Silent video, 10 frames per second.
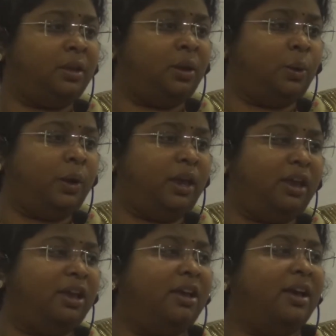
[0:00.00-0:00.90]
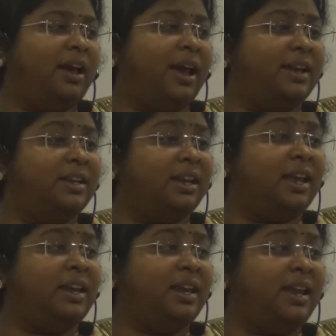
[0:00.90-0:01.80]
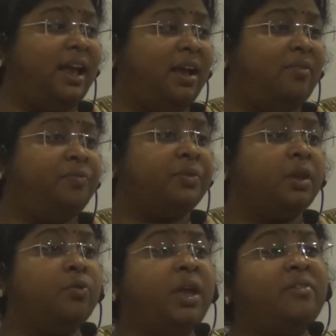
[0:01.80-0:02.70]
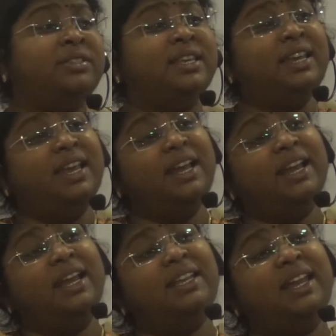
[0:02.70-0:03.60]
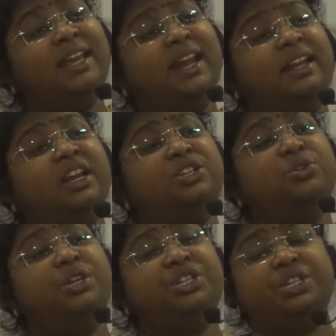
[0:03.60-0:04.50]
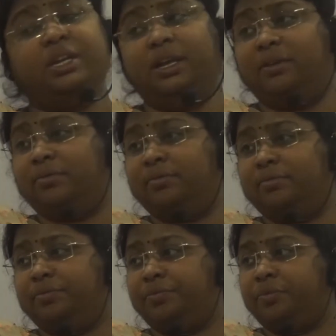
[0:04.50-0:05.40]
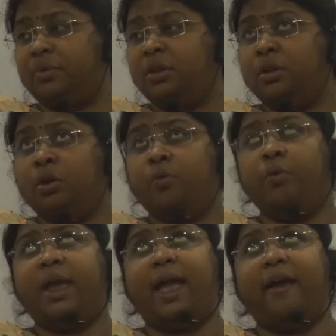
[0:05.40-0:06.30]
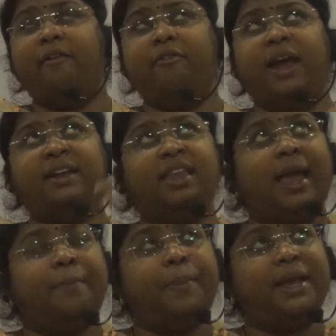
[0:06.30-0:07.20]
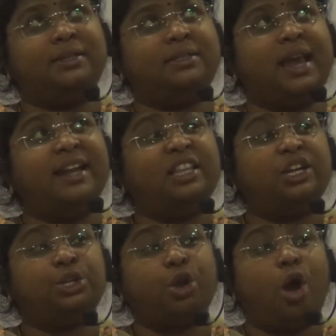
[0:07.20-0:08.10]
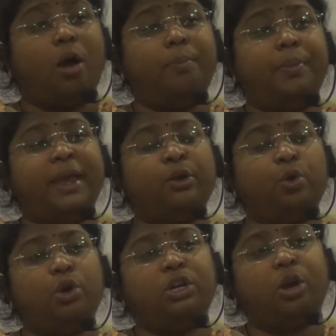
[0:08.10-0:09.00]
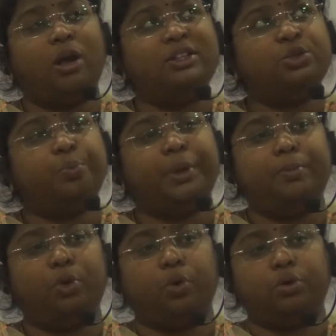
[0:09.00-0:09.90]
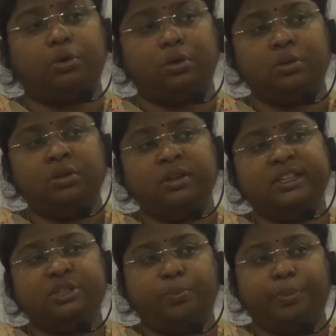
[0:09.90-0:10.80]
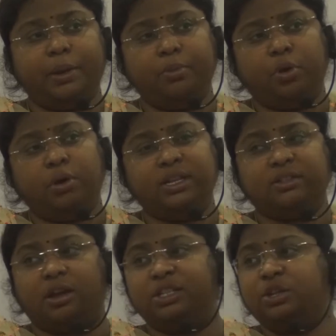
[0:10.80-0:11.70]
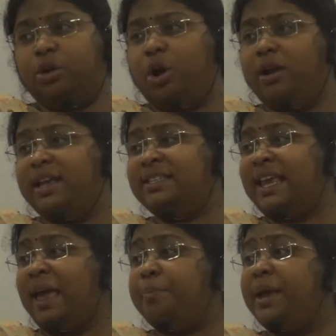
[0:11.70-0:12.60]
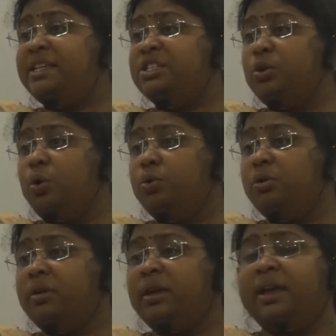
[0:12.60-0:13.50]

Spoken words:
Okay. And in India, we have single integrated judiciary. We have at the apex, at the top, a court called Supreme Court. Supreme Court is also called as apex court.